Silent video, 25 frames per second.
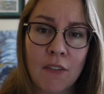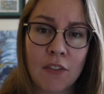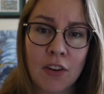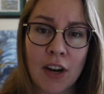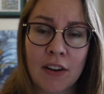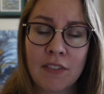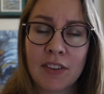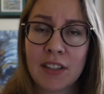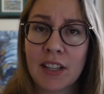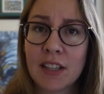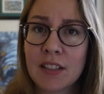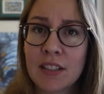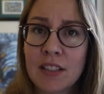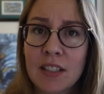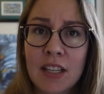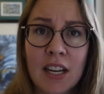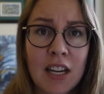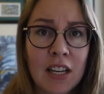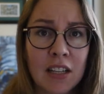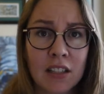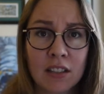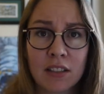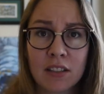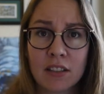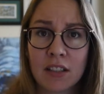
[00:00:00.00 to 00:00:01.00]
after every
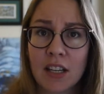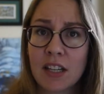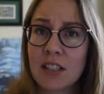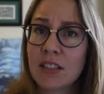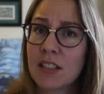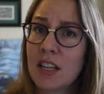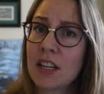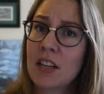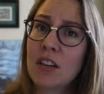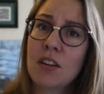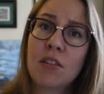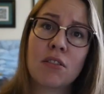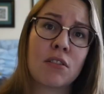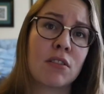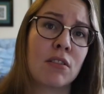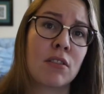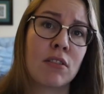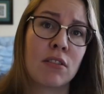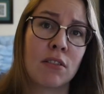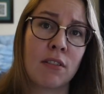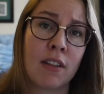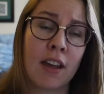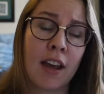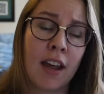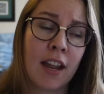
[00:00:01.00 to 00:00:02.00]
lesson, and continue
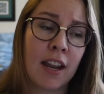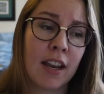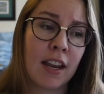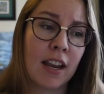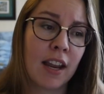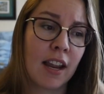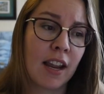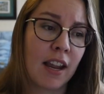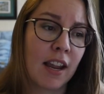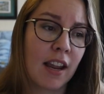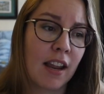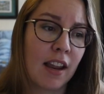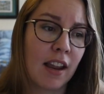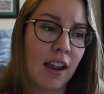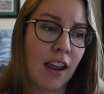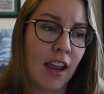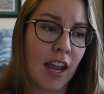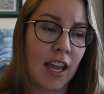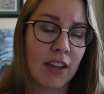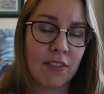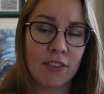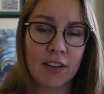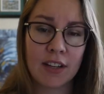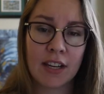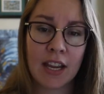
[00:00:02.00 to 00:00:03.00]
to do that
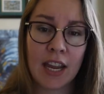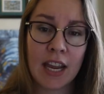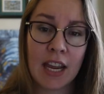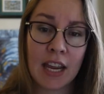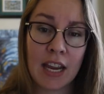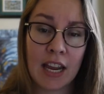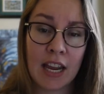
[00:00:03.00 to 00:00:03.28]
every